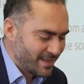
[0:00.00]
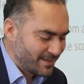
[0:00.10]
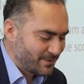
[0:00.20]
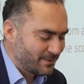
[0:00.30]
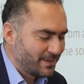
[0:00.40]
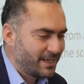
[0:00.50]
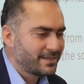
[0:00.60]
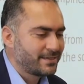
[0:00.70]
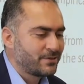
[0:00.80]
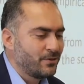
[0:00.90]
So
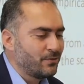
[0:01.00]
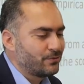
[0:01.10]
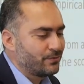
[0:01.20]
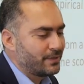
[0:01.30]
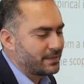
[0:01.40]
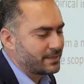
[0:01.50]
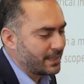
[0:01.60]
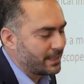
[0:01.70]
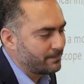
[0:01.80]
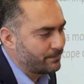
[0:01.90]
let's go to the
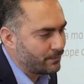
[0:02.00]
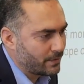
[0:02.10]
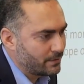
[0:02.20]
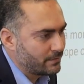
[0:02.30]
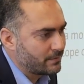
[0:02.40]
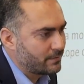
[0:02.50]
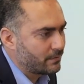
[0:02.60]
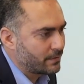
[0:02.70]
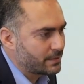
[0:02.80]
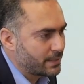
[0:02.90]
second point,
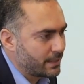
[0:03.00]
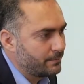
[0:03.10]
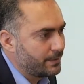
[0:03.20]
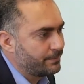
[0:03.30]
or the second main